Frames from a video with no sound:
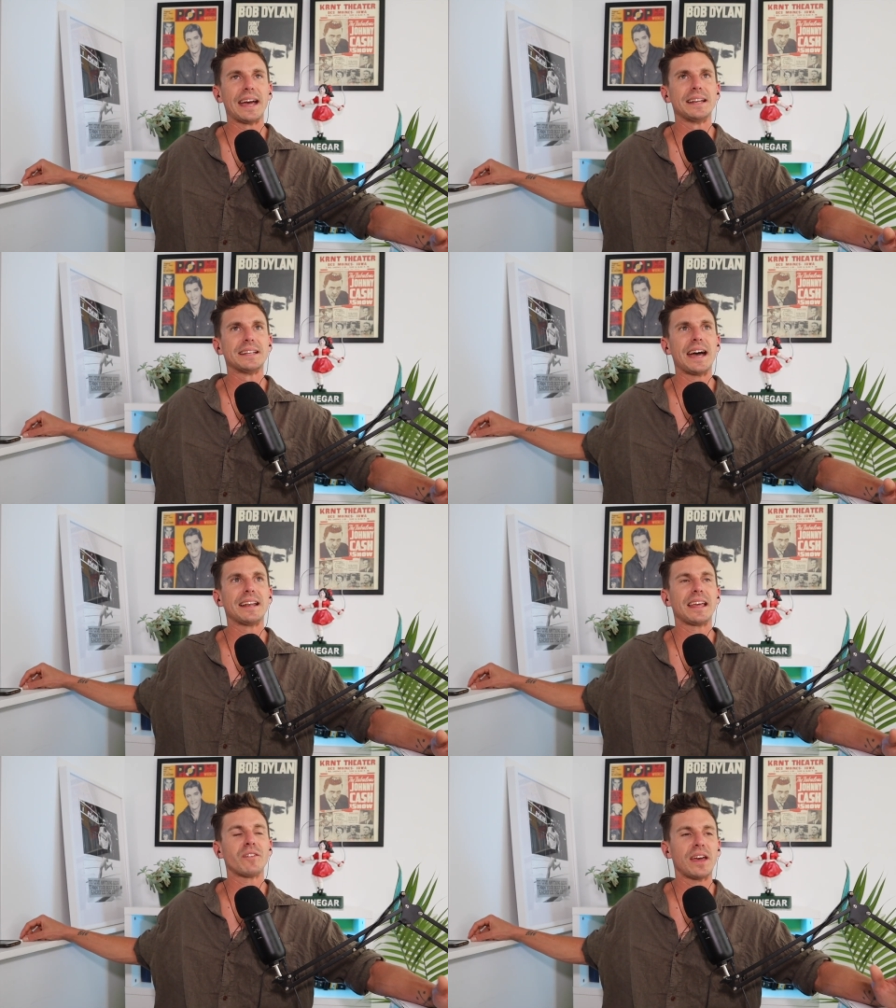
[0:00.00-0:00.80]
and
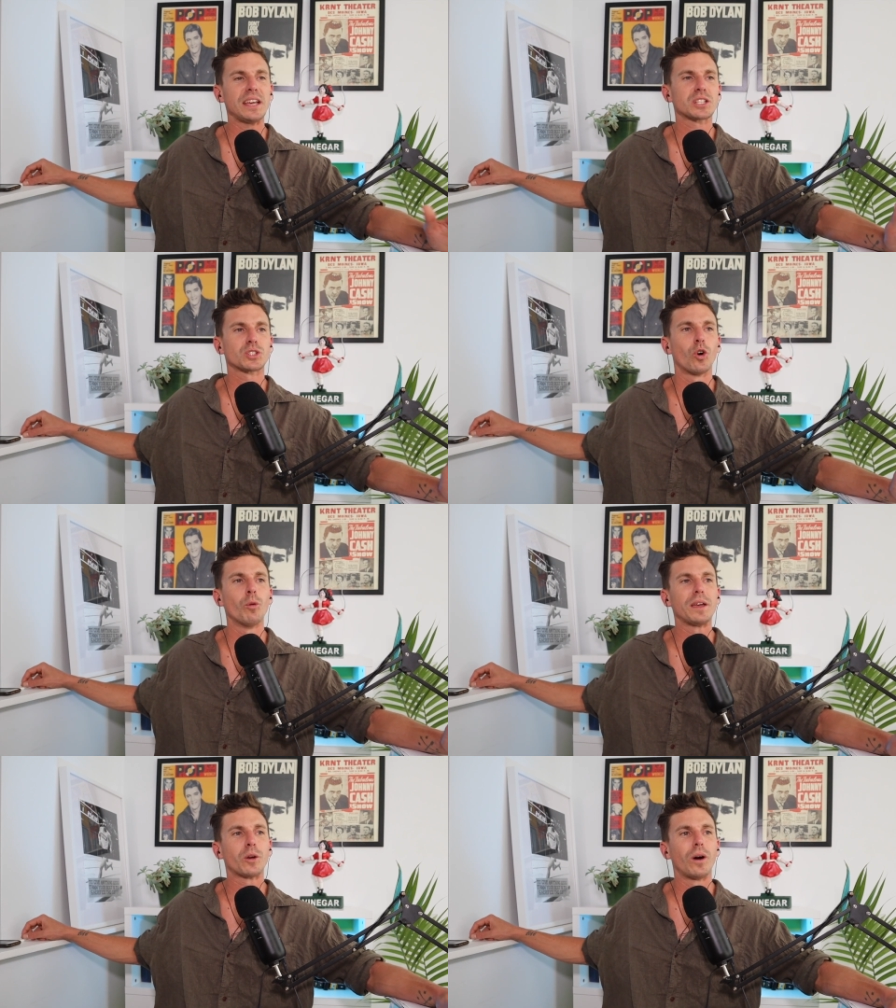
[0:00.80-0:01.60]
and if he saw
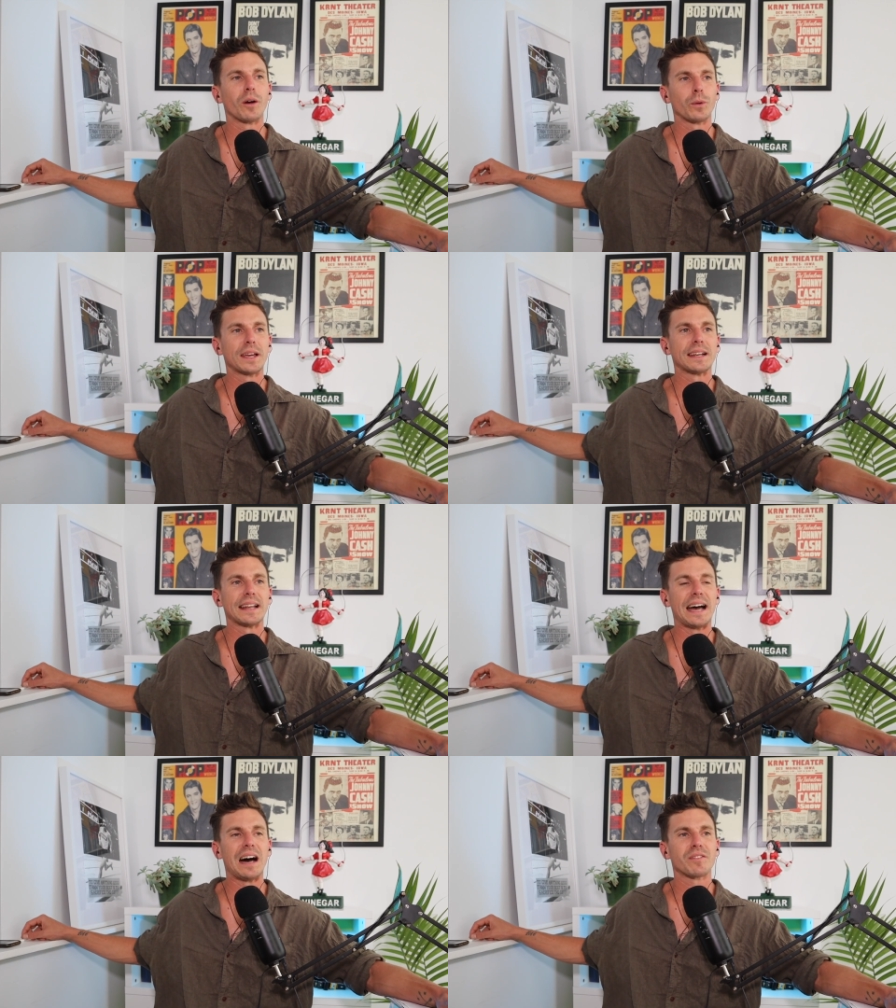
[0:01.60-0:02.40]
me quite
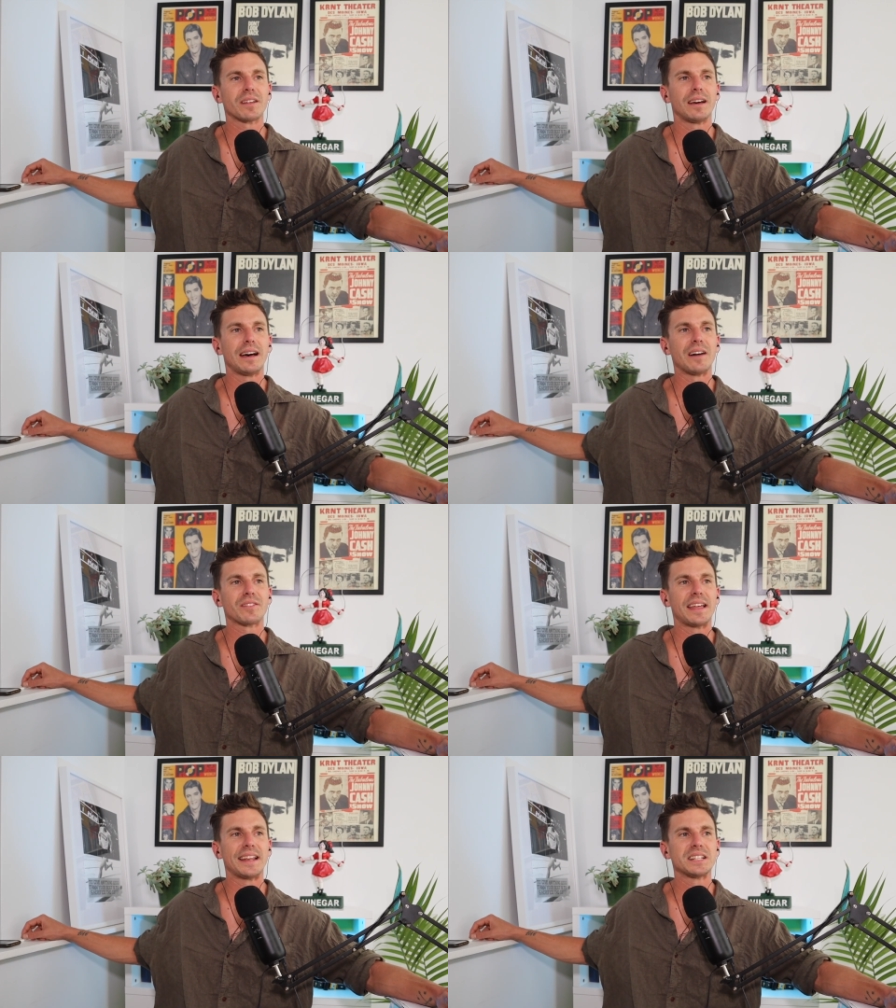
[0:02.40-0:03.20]
regularly after
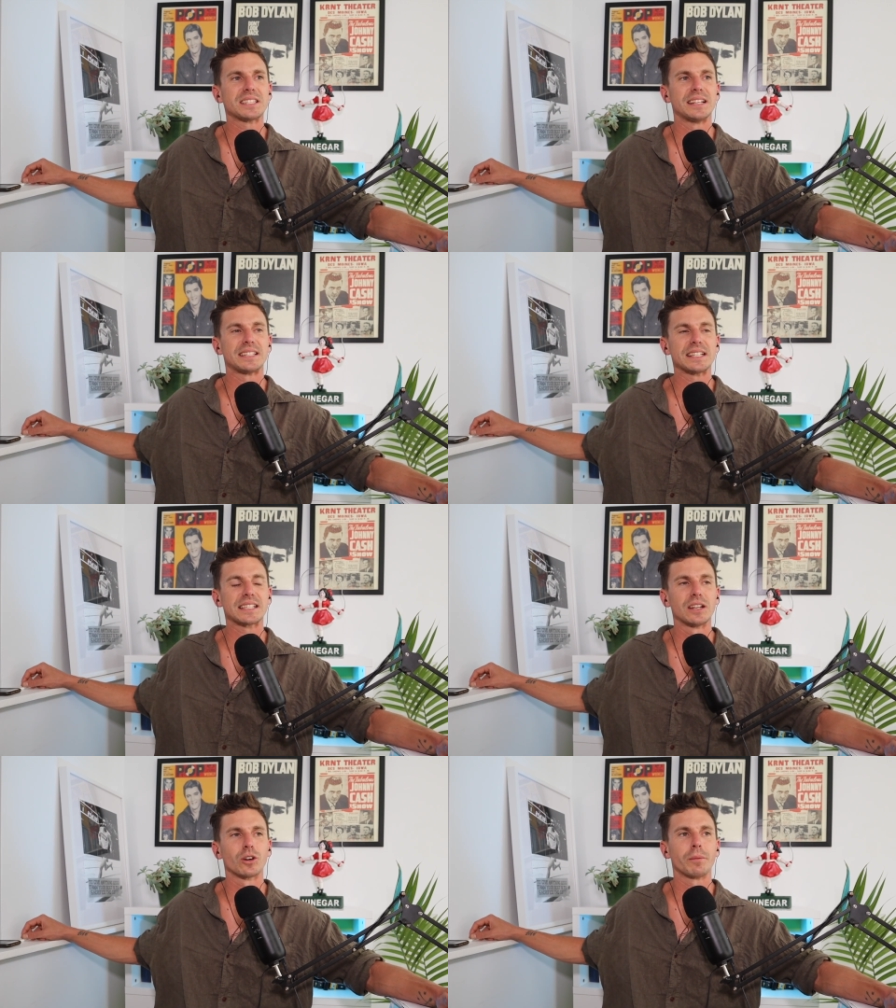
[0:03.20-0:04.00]
after that incident, he's
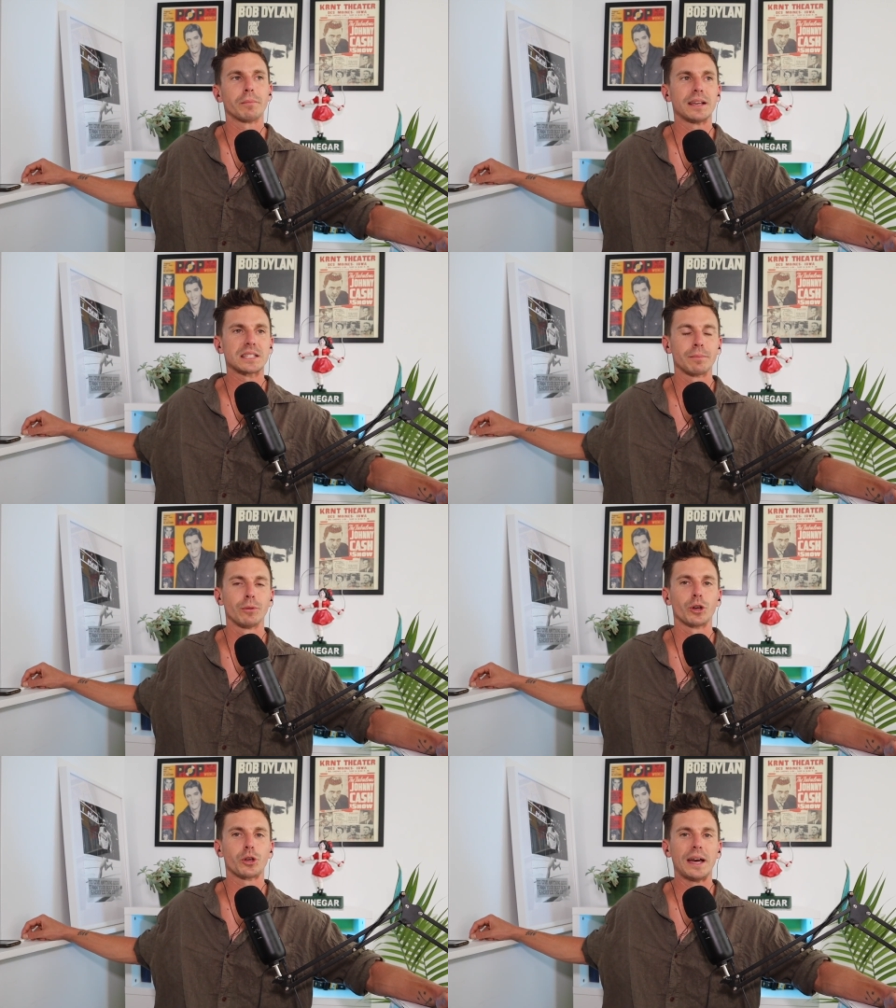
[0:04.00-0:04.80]
going to look at me as the
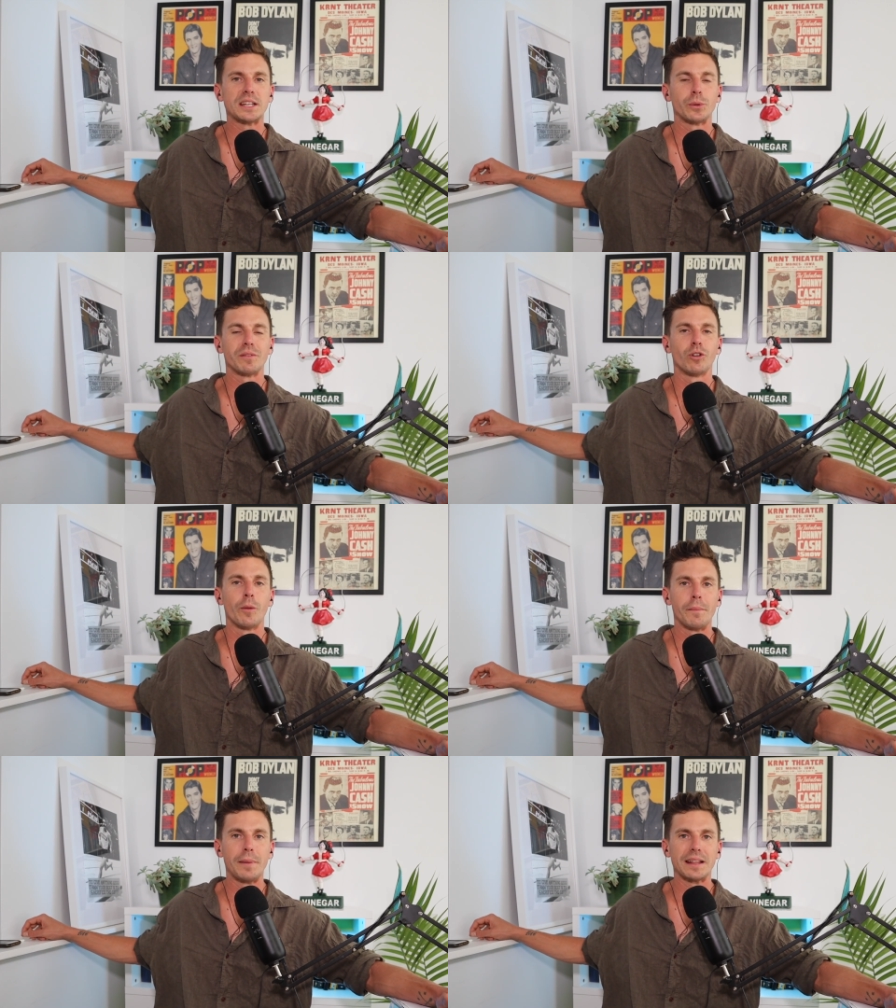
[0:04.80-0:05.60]
bloke who had to
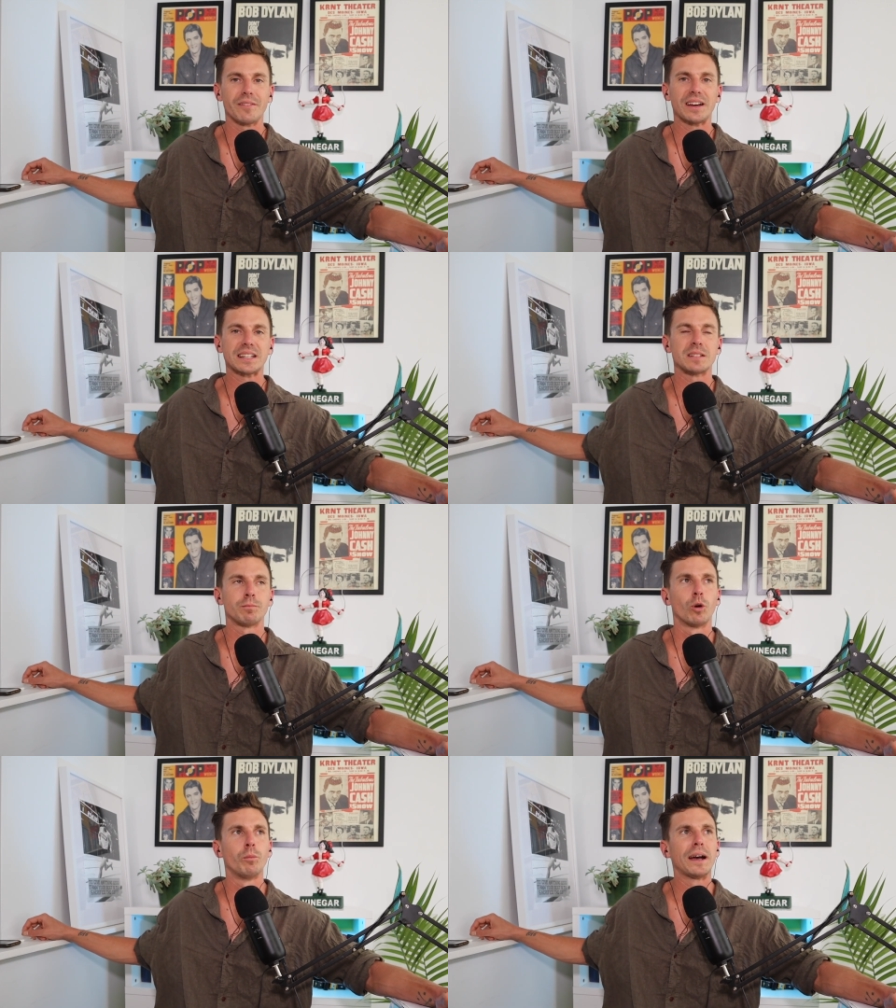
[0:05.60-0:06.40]
inform him about the fact his
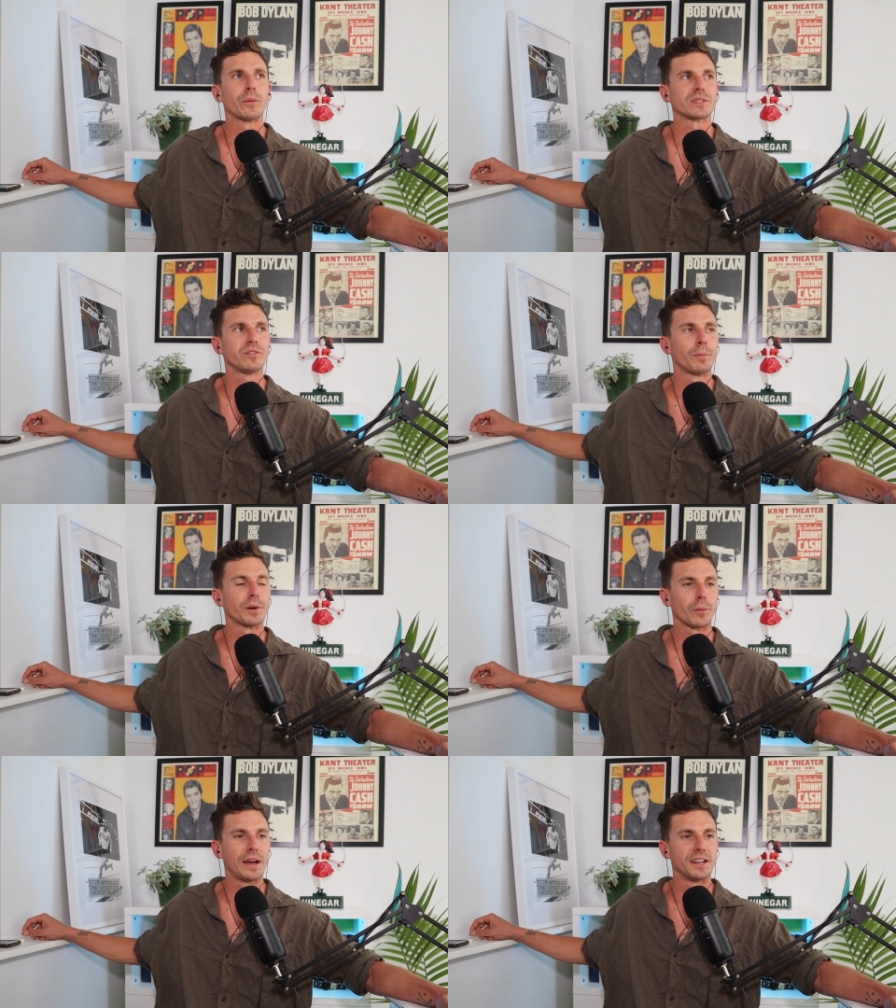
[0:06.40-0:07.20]
ball bag was
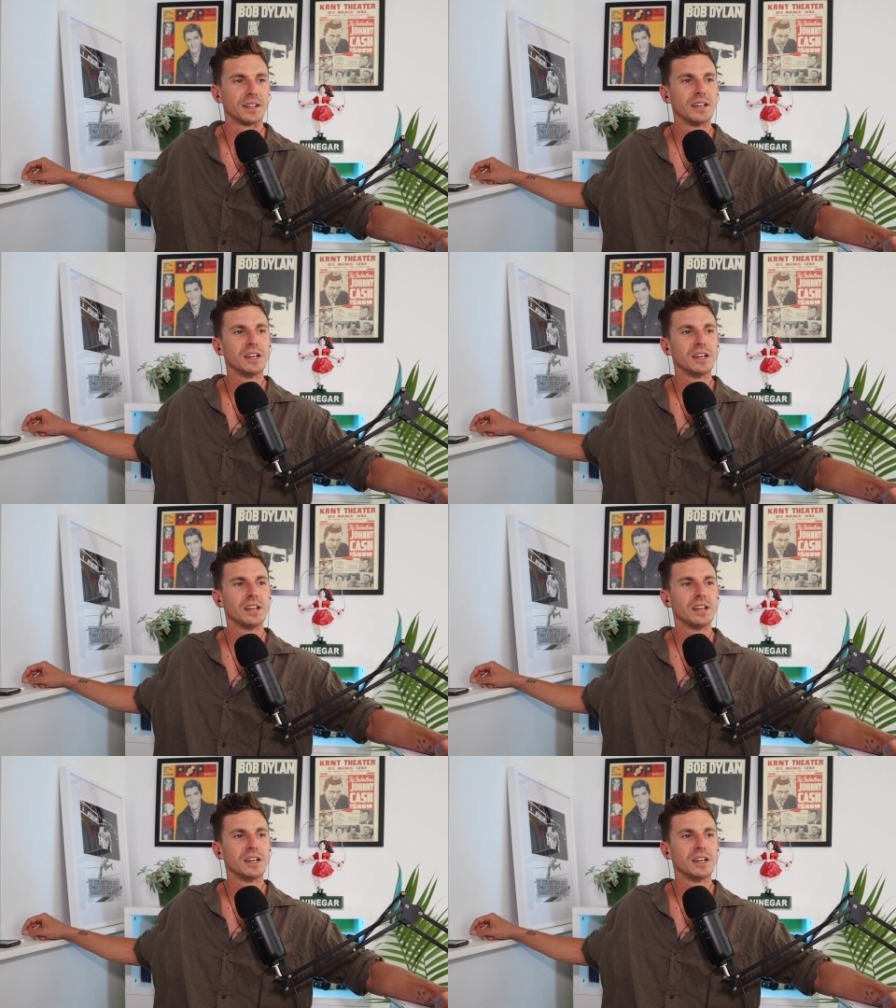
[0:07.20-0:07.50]
flopping around